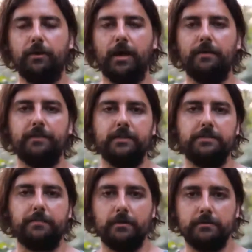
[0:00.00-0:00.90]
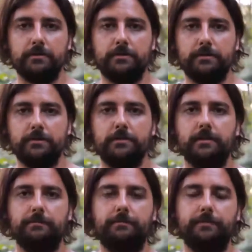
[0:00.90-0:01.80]
You have the sponsors
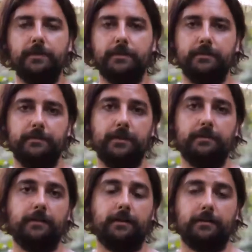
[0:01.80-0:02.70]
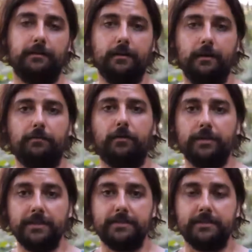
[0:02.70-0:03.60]
that are,
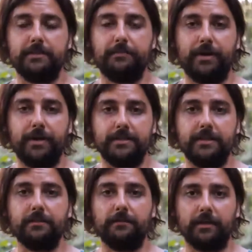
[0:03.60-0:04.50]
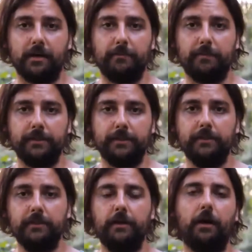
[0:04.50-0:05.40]
for instance, the president of the
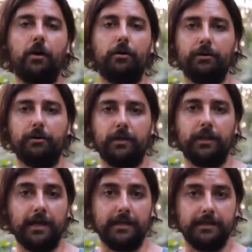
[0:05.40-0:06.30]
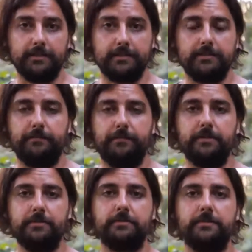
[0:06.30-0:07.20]
company, or your clients, the
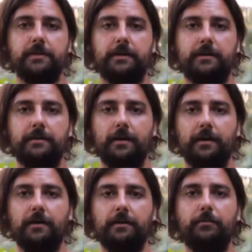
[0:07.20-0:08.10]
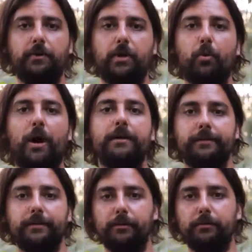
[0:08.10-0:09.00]
persons that are
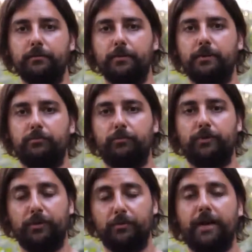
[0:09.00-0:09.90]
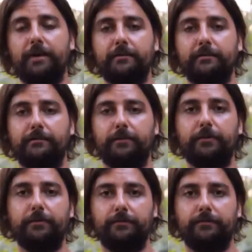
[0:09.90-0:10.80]
requiring
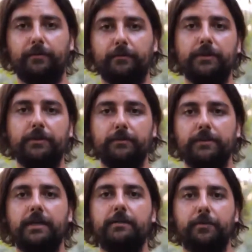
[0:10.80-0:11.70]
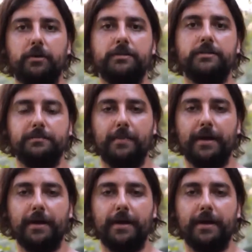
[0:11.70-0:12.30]
from you that the project is